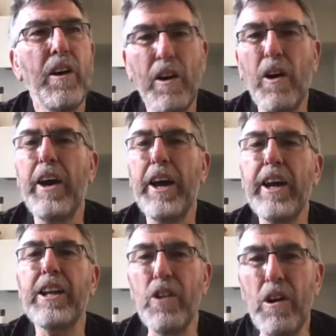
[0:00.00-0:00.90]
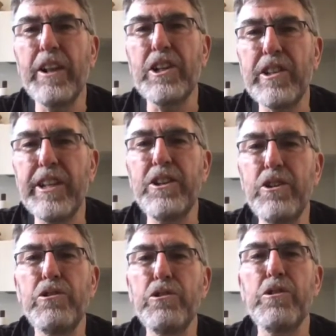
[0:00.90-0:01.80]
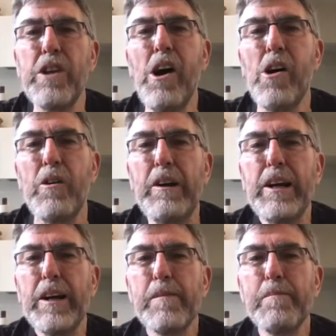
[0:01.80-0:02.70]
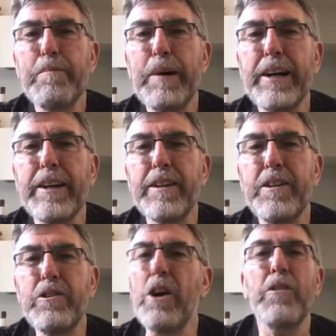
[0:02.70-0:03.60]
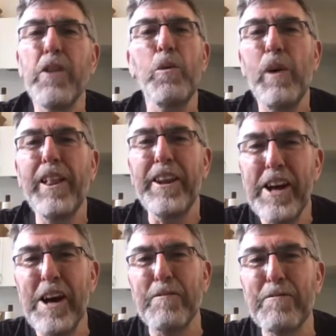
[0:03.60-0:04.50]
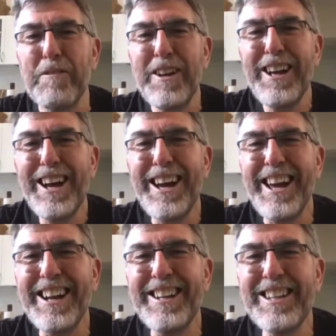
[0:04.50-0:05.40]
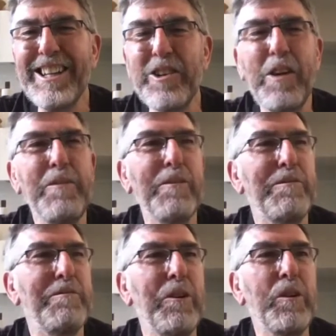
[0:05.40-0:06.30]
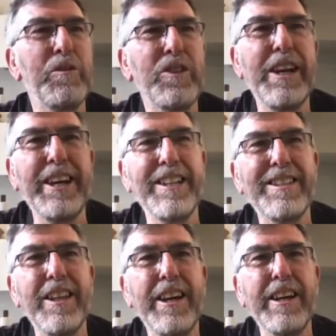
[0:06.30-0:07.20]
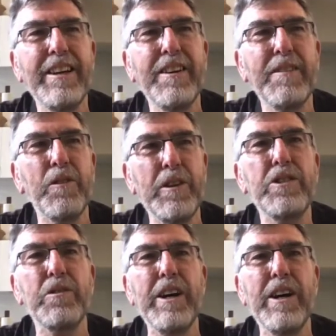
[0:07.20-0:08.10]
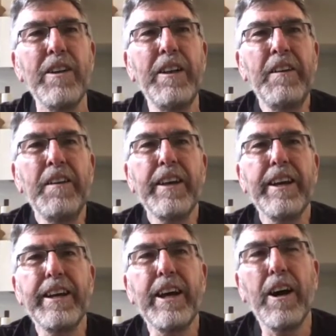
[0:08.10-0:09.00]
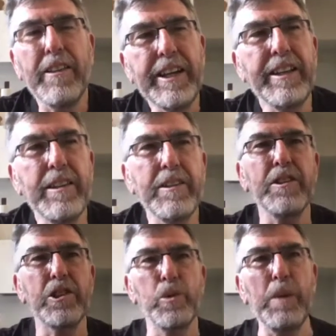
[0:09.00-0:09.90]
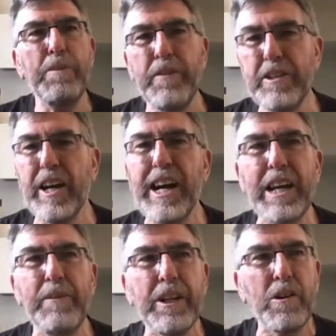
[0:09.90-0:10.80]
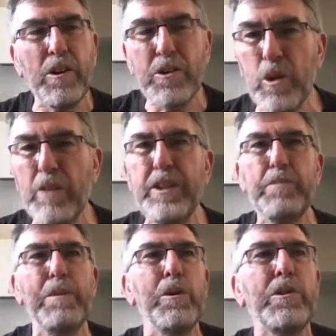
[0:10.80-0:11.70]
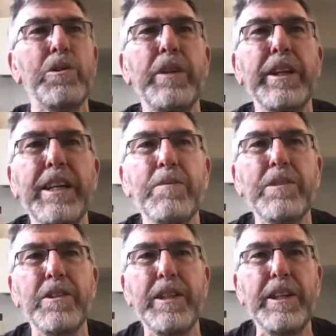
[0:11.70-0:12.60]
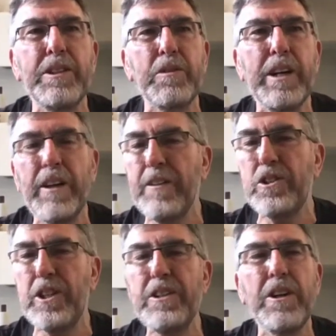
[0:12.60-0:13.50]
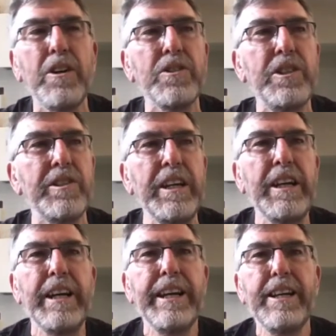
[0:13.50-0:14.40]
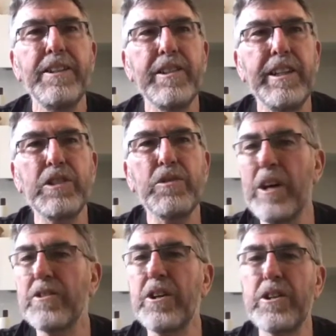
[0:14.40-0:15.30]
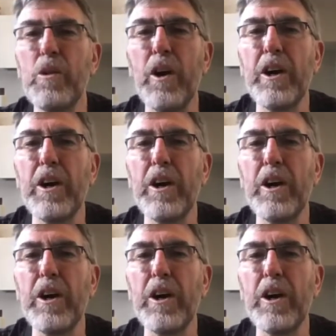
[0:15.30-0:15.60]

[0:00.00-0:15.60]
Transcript: I acknowledge that you do know, but you don't know well enough. And as I'm often fond of saying, it's like for Israel, I think that the sweep of his argument across all of his books when it comes to Israel and the Gentiles is Israel's got the right